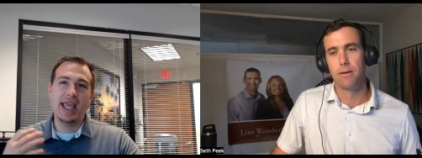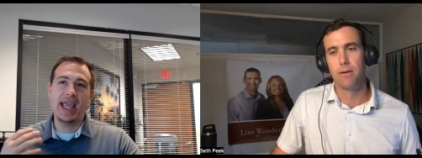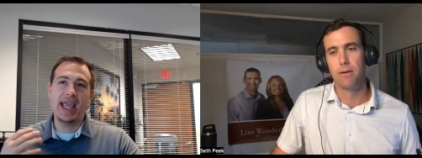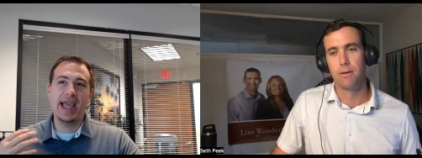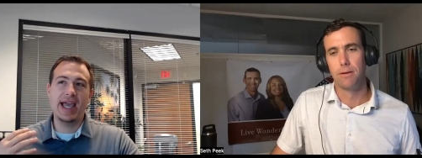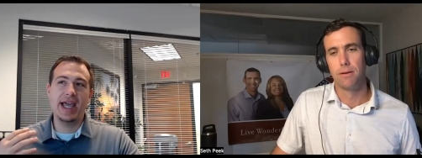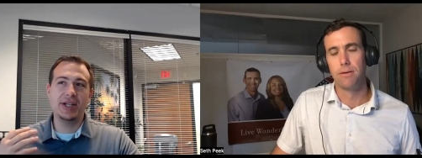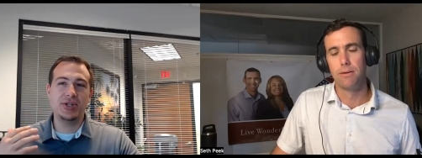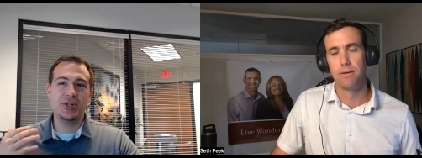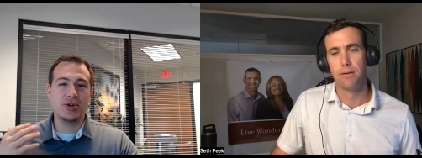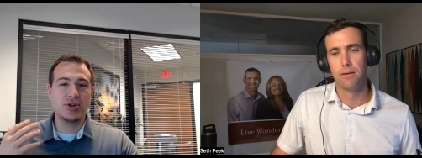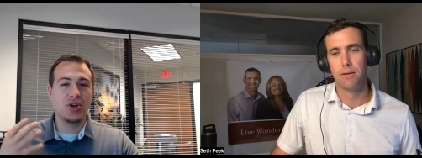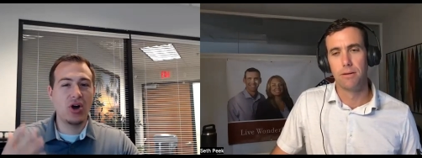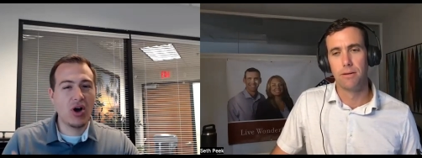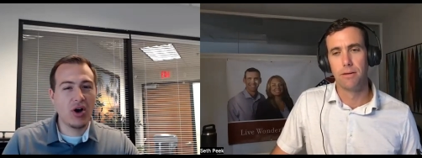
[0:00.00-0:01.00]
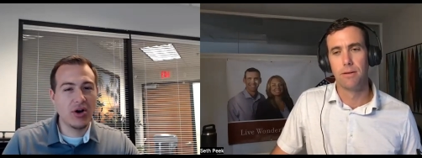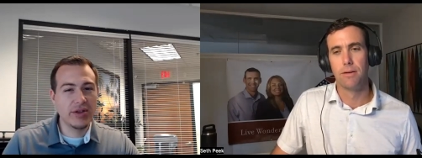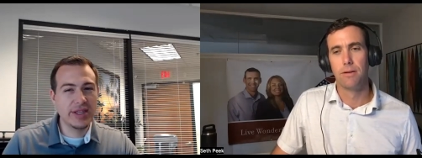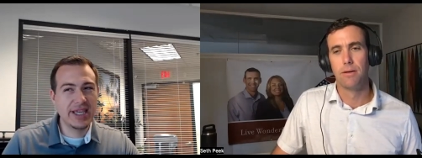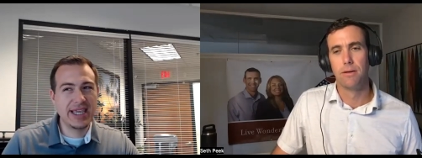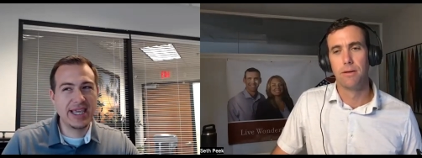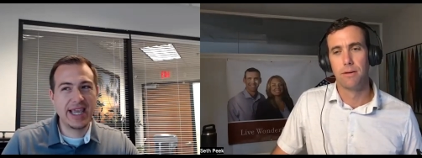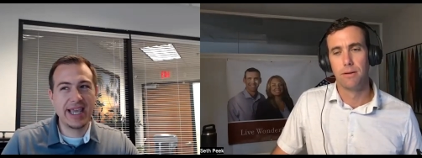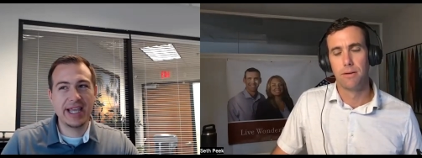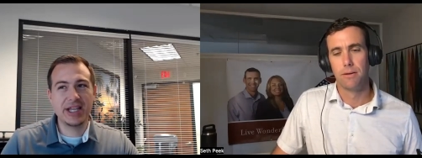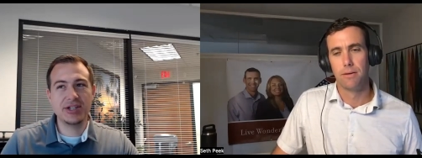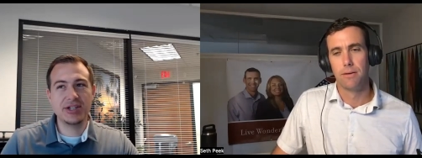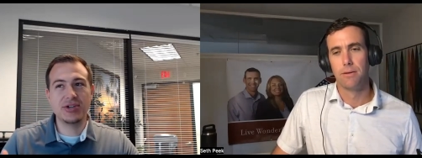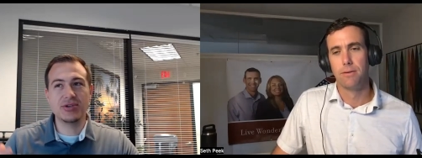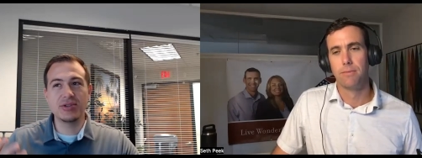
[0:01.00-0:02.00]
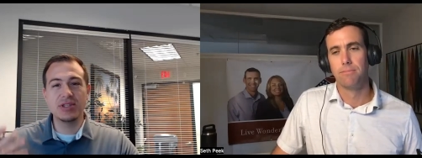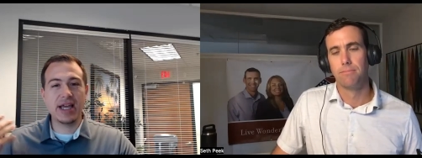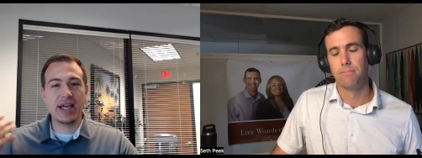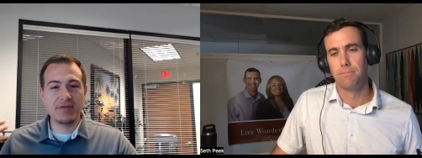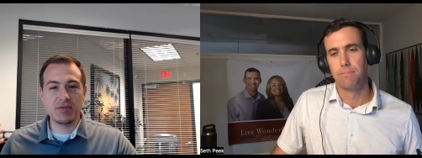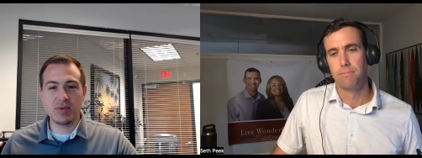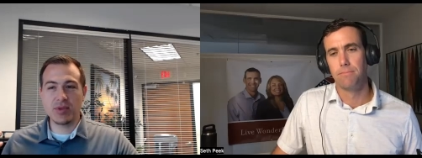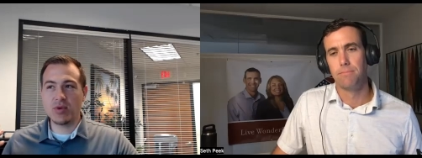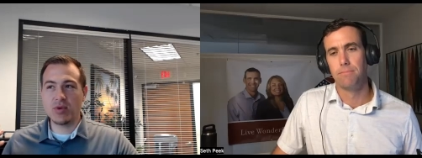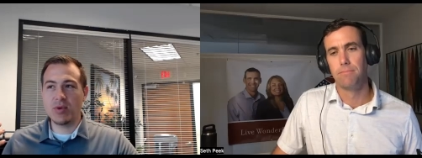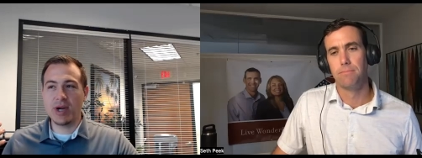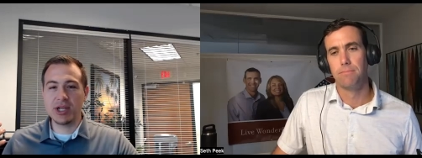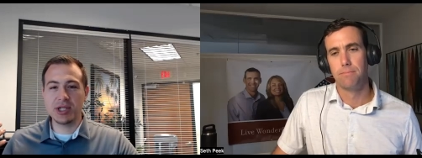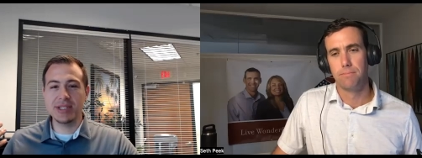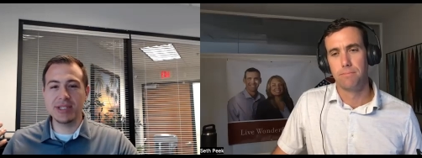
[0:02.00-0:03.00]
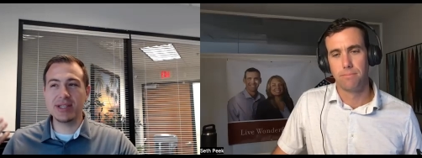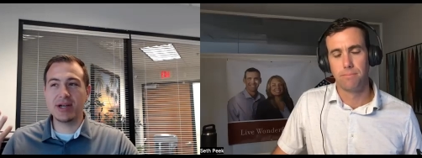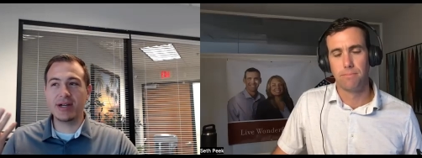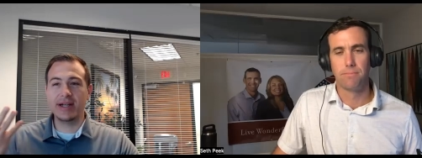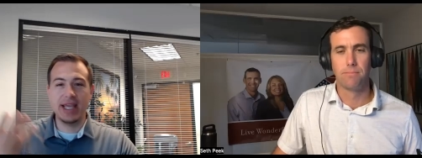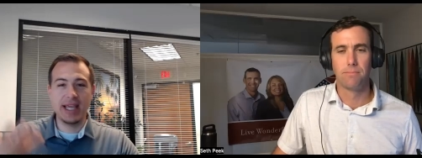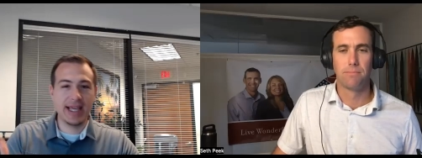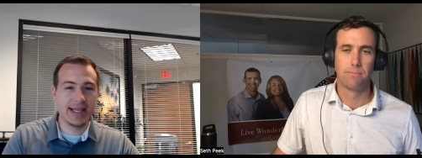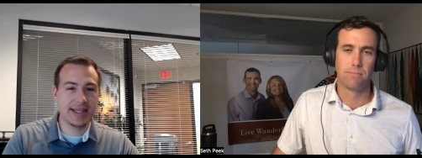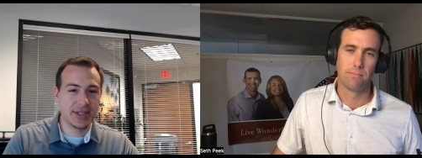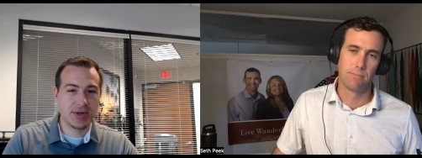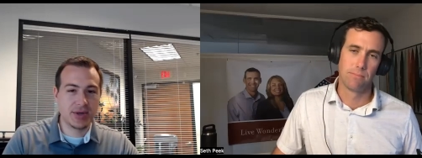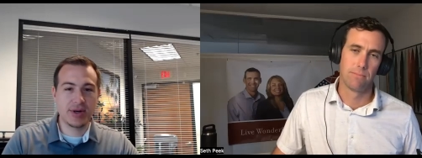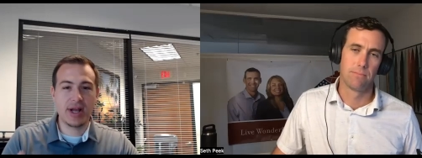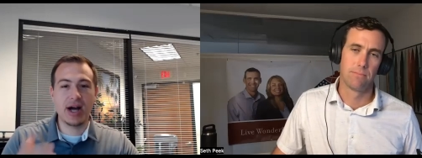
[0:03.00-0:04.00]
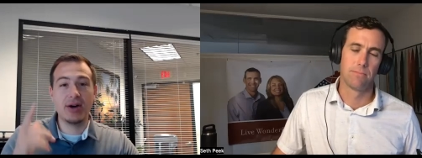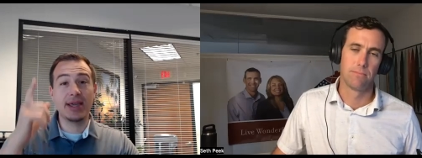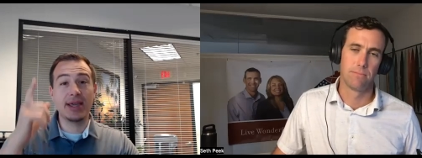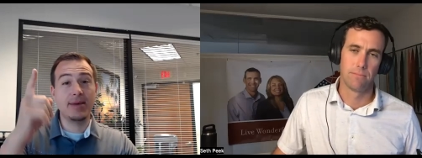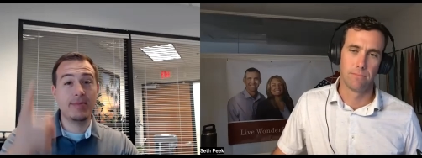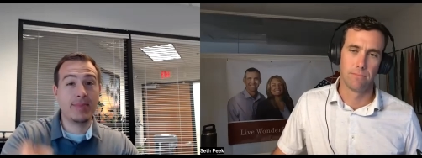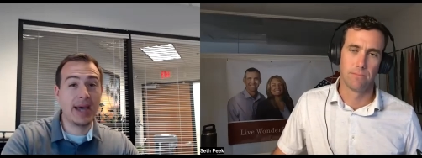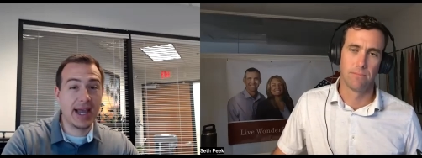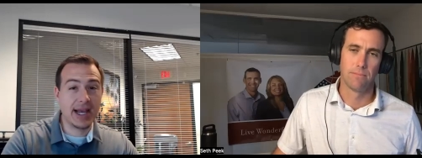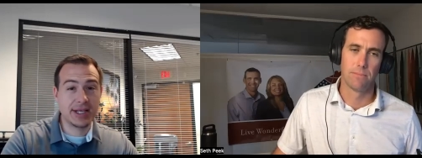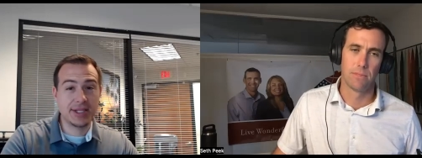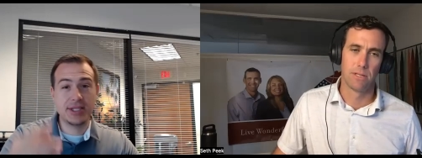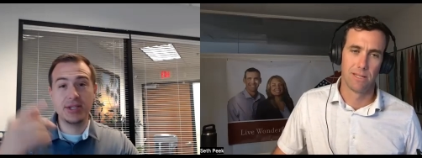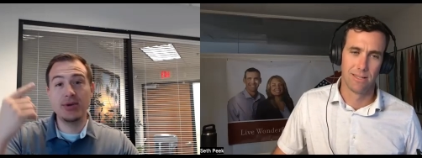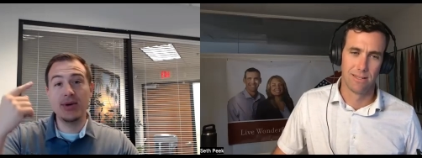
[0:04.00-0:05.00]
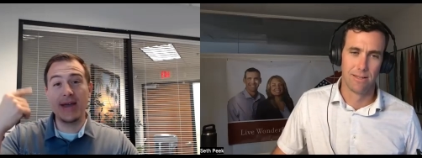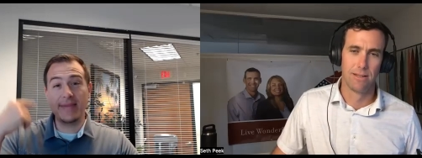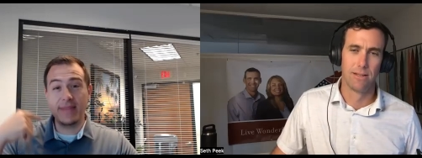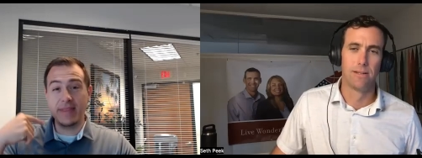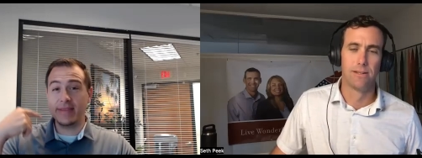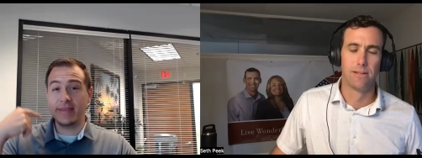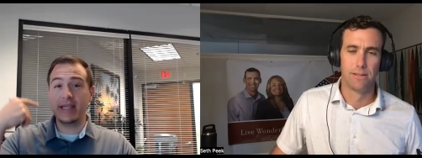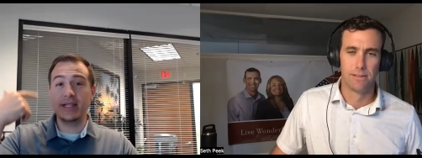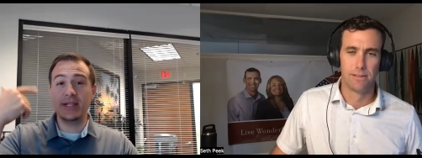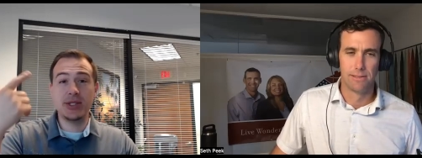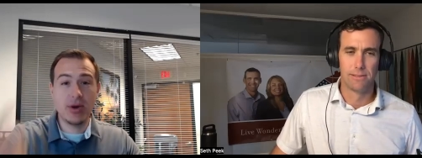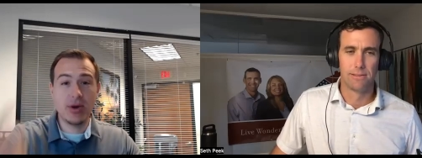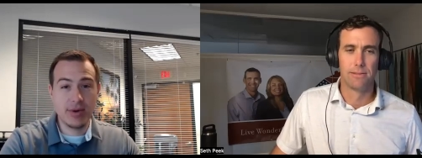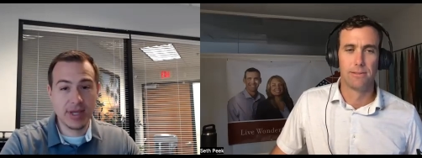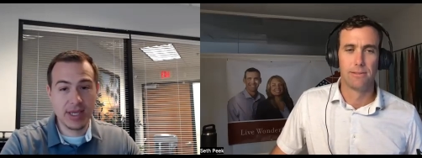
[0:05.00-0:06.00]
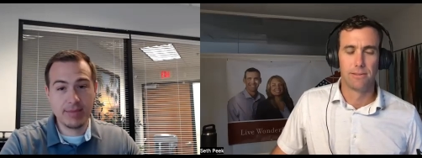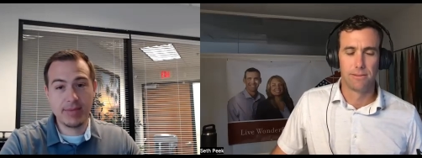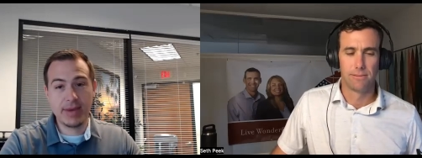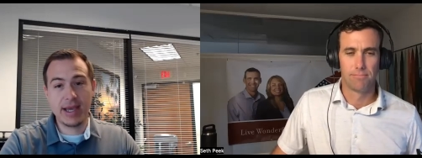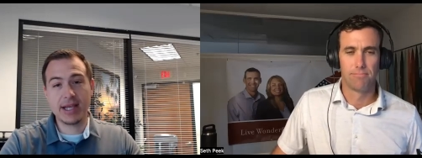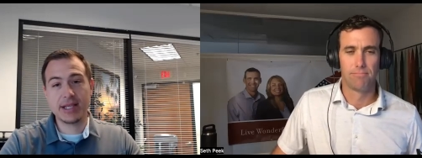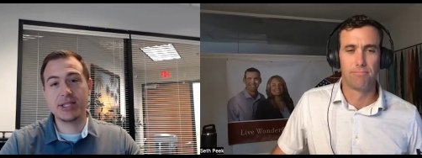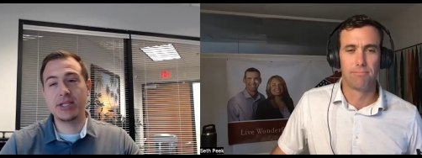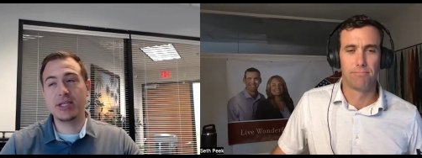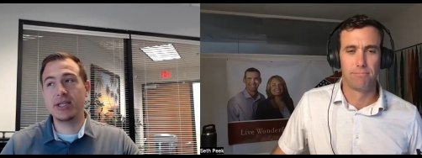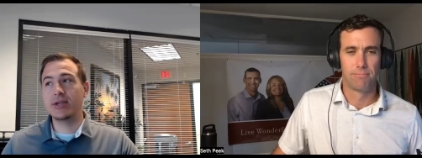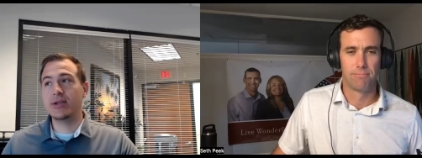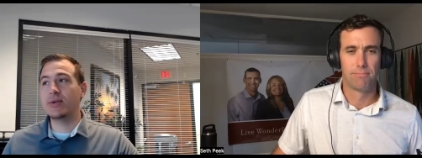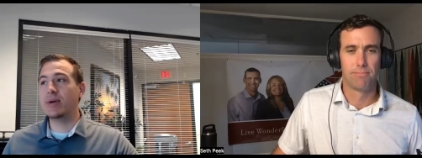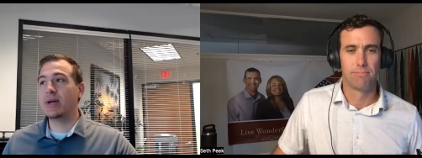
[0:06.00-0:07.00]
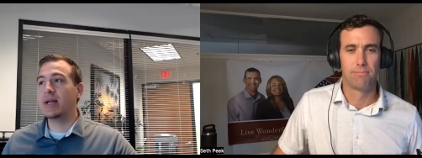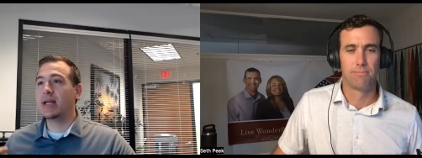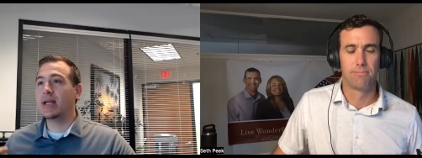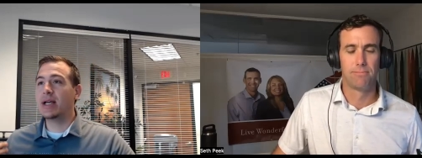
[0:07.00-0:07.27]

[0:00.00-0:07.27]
Speaker 1: and you're calling and you're left with questions unanswered, I'll get back to you, and then they don't get back to you.